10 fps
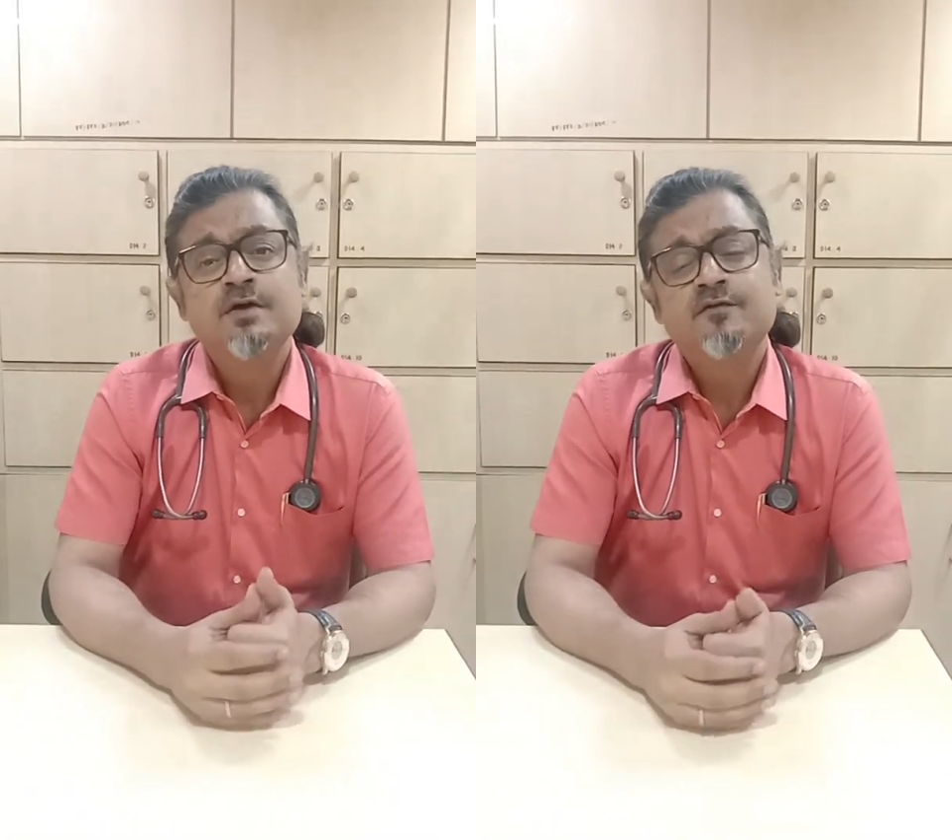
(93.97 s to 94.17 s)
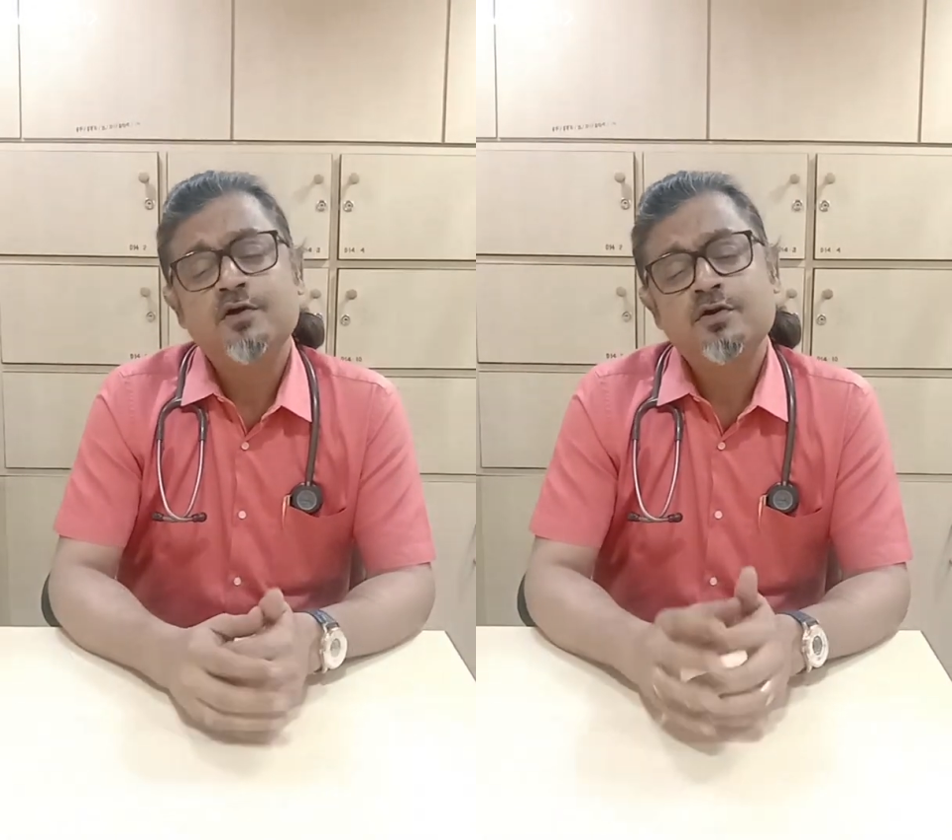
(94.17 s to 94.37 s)

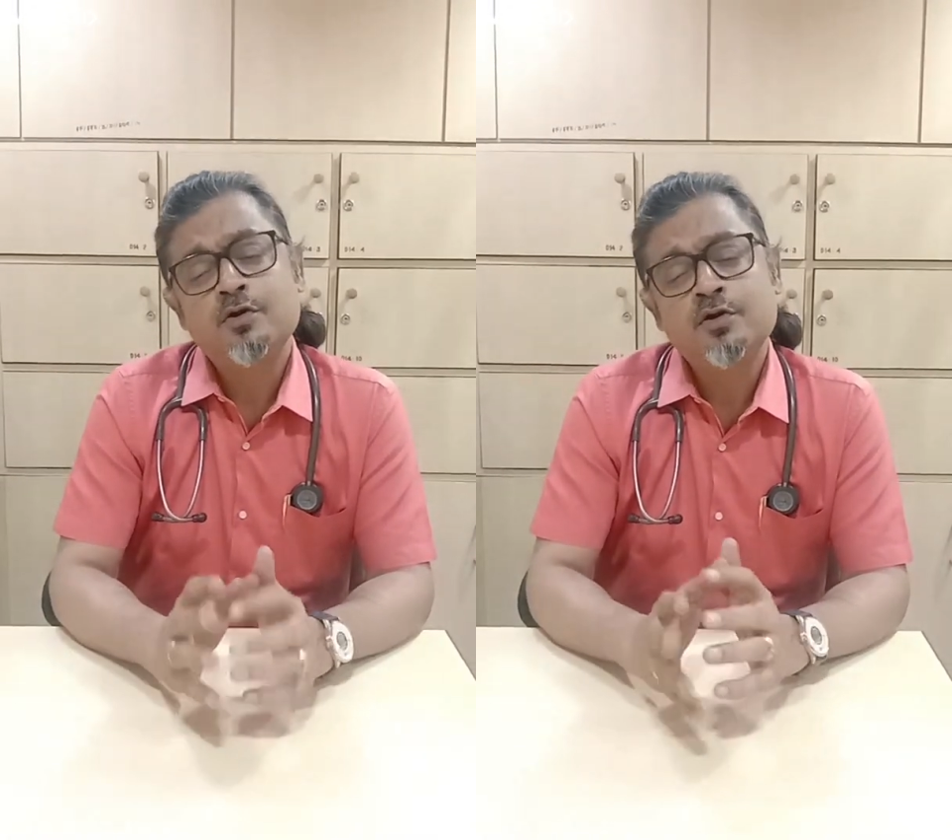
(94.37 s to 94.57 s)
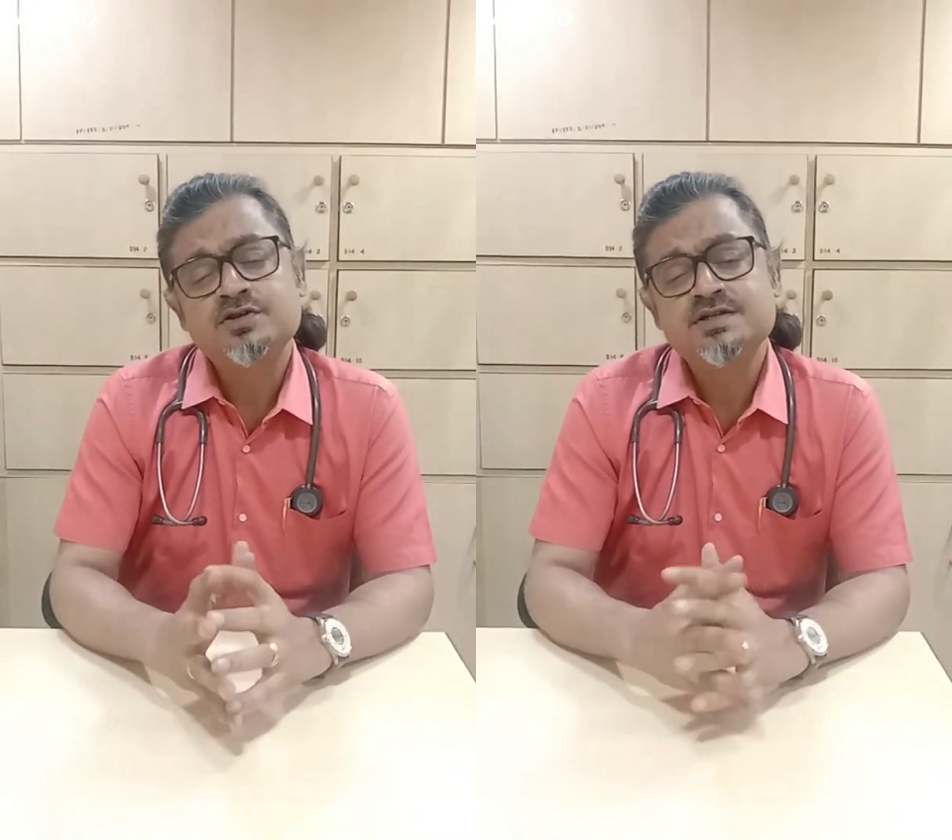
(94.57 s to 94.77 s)
For
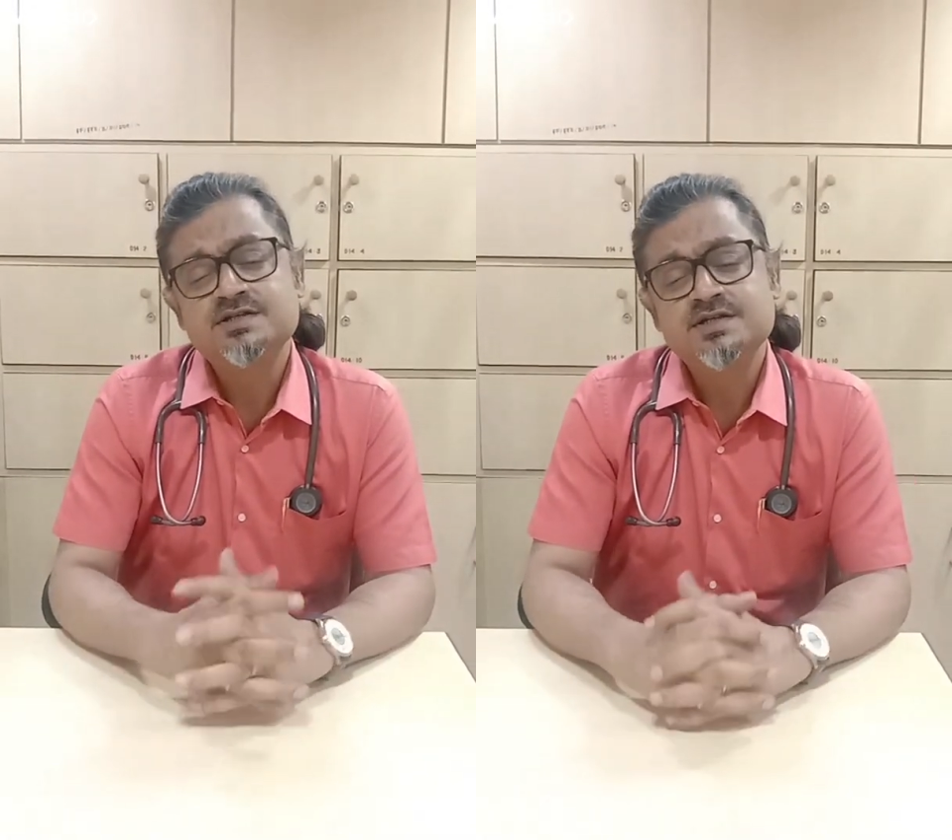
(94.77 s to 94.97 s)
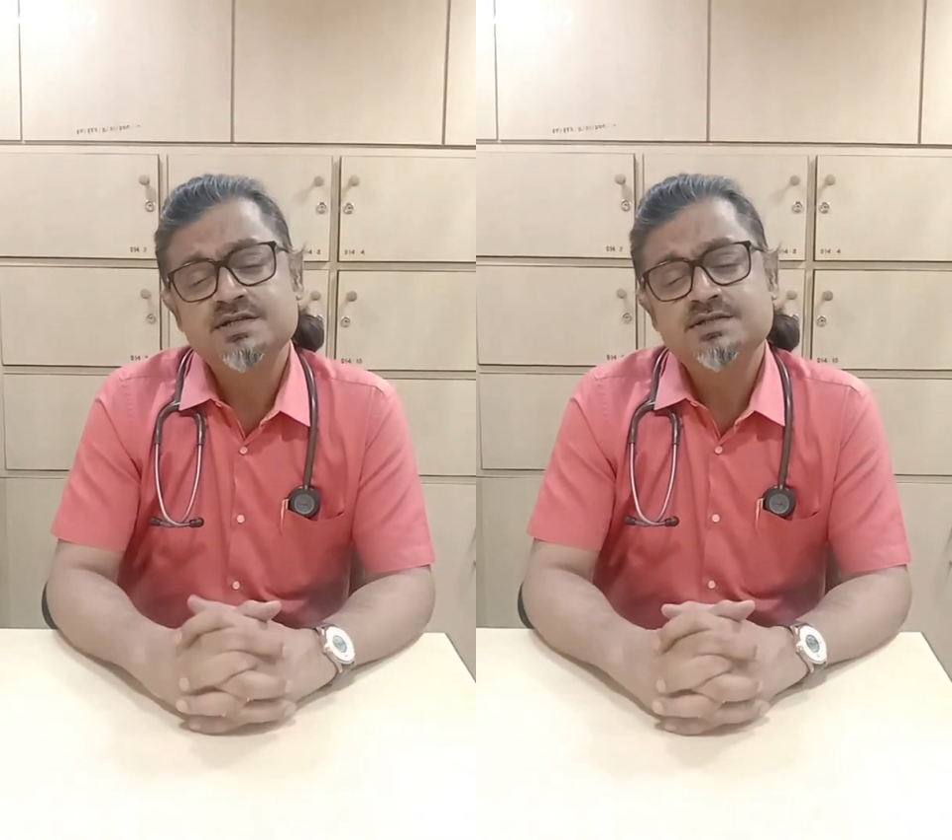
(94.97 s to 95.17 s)

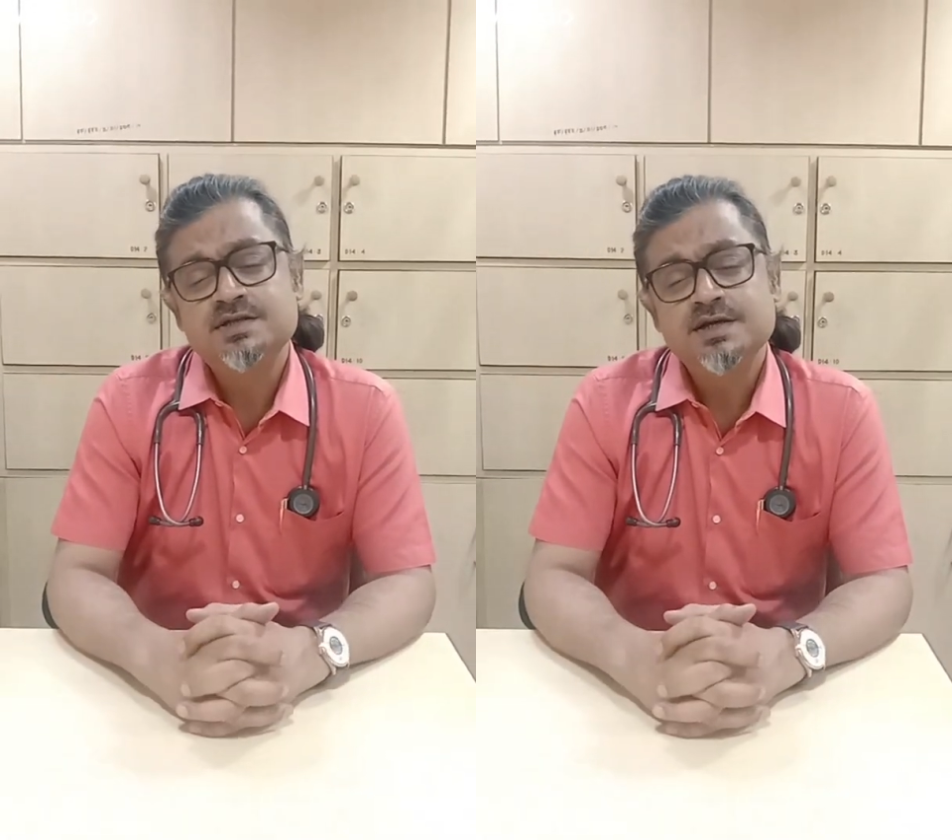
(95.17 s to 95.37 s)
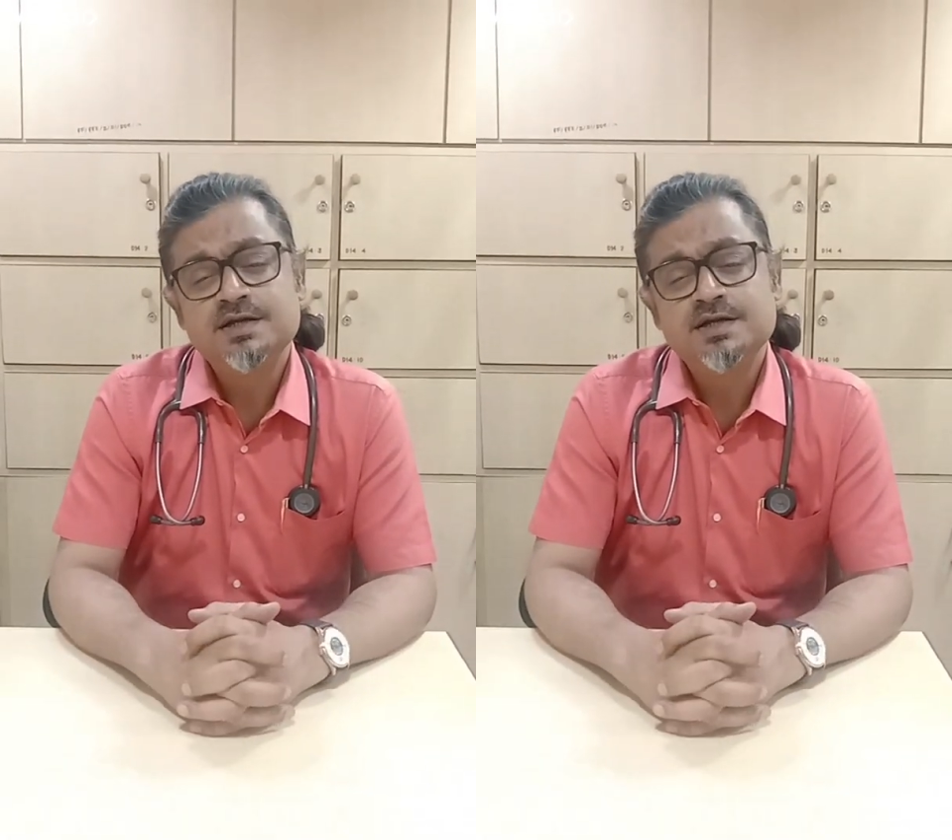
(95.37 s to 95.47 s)
non-Hodgkin's disease,